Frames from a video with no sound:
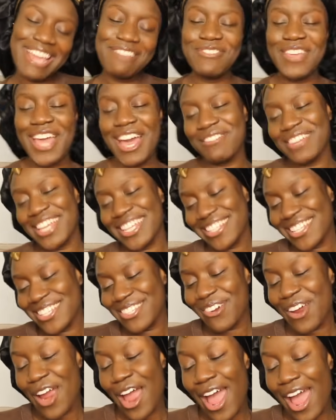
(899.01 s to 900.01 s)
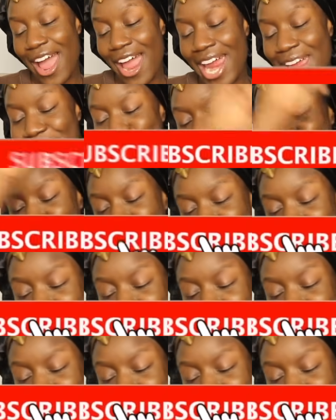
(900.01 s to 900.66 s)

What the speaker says: If you haven't yet subscribed,